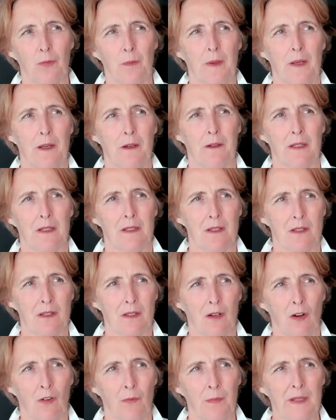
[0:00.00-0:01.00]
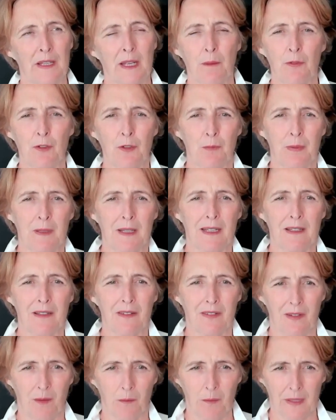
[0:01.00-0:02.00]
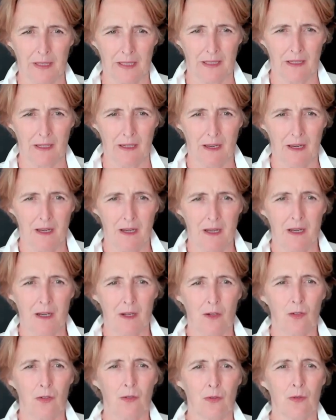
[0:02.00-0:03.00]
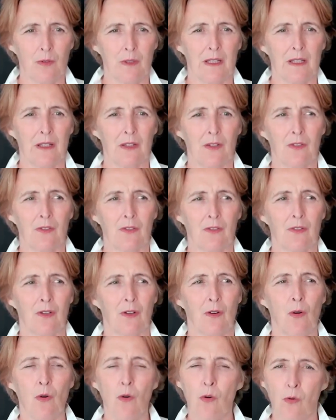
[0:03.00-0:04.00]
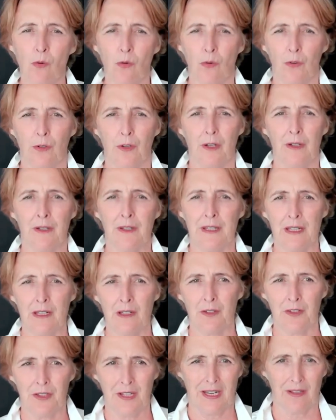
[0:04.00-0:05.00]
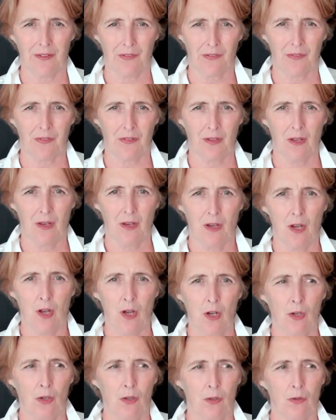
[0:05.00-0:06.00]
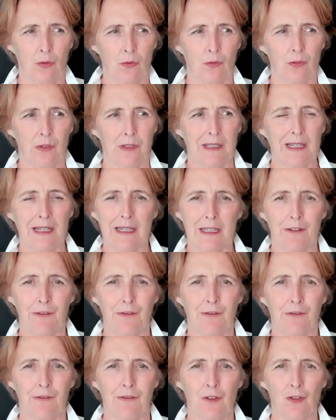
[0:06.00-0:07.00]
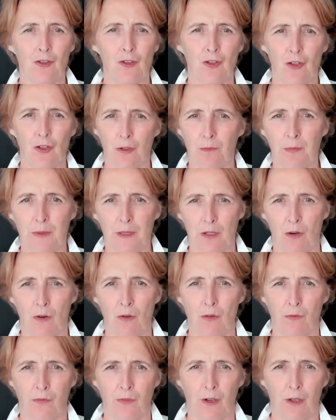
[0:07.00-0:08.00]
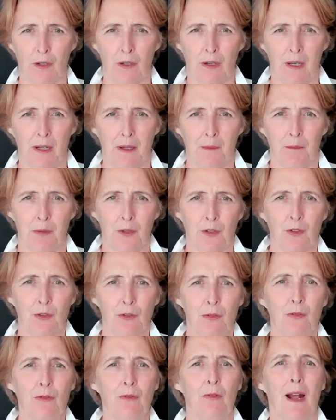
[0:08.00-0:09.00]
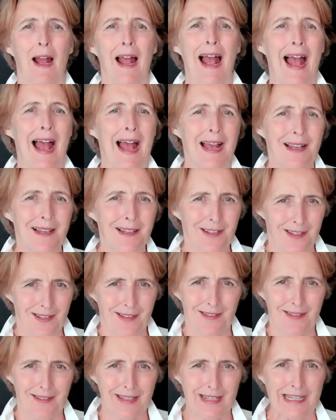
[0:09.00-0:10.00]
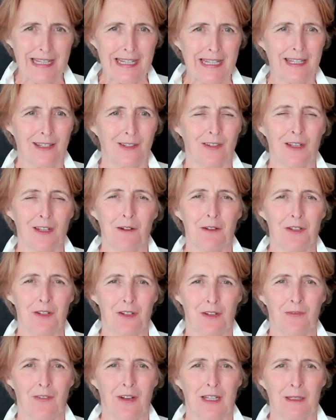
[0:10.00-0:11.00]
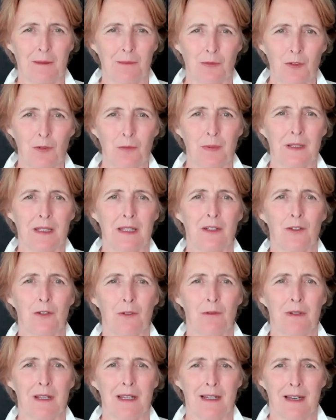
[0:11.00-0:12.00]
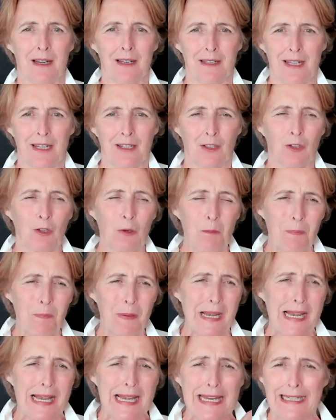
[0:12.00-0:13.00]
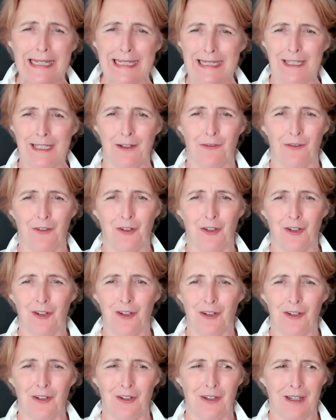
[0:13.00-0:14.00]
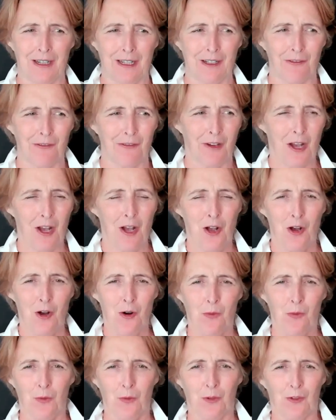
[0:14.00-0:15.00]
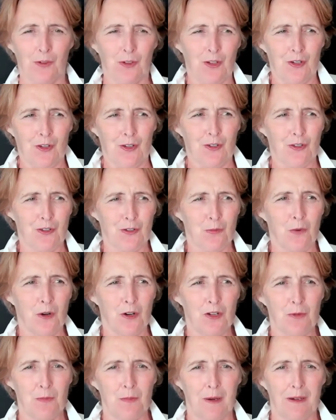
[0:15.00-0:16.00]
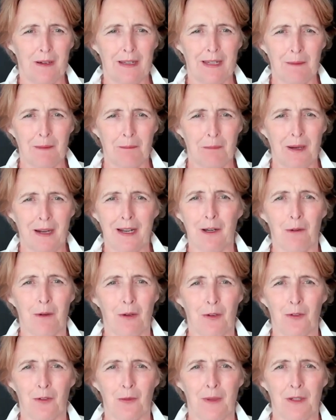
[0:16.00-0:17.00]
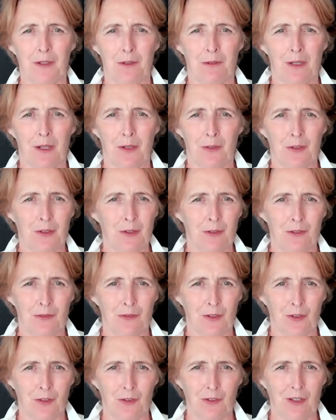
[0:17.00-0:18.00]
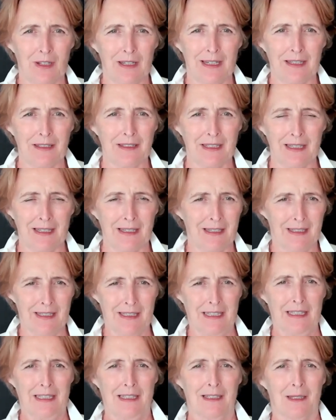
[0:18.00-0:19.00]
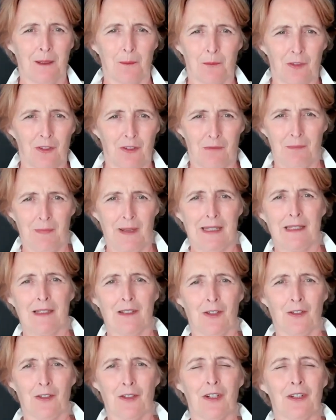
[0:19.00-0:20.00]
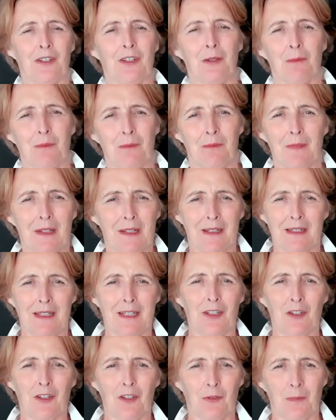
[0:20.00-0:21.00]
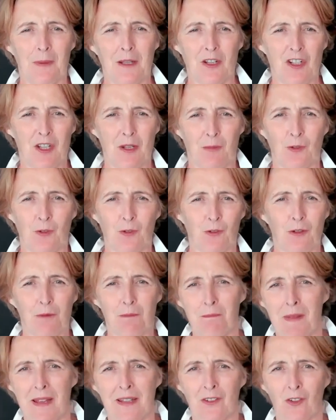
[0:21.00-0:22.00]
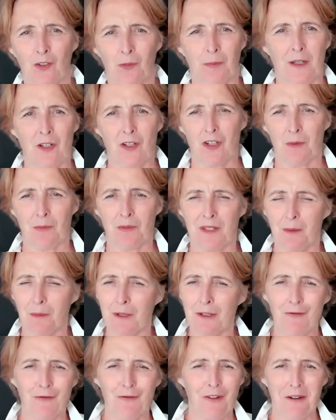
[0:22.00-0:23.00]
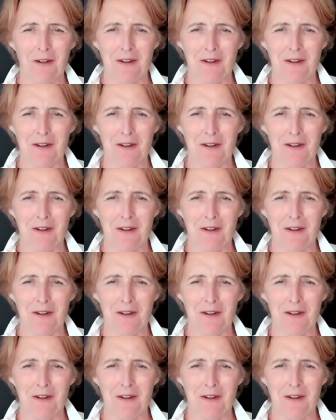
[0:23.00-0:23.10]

experience of being able to play somebody who is old and near death, whose life should be over, but who, as the series develops, you begin to realize had a completely different earlier life was a swashbuckling pirate who went around the universe collecting lumps of metal and turning them into spaceships who could mend spaceships somebody